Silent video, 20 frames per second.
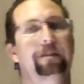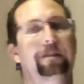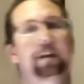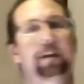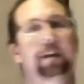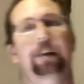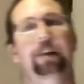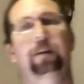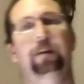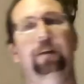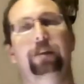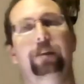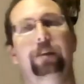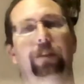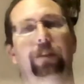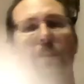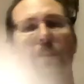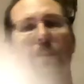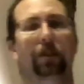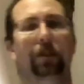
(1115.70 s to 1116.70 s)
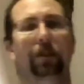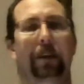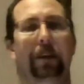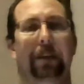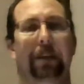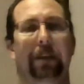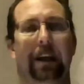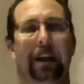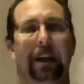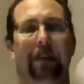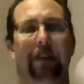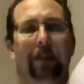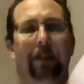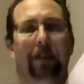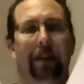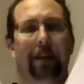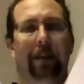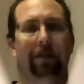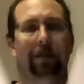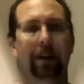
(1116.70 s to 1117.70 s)
got quite a few. I mean,
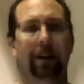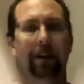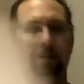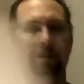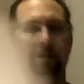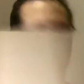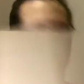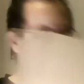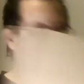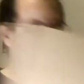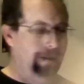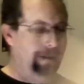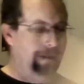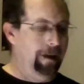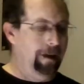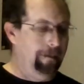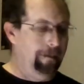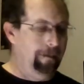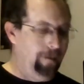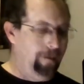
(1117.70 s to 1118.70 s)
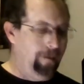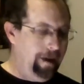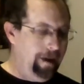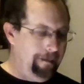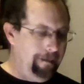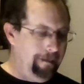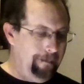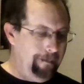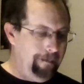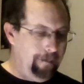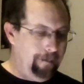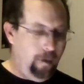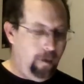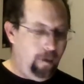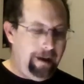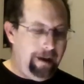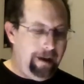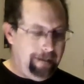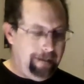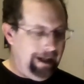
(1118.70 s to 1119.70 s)
I've got quite
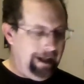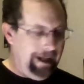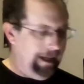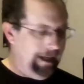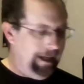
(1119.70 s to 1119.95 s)
a many.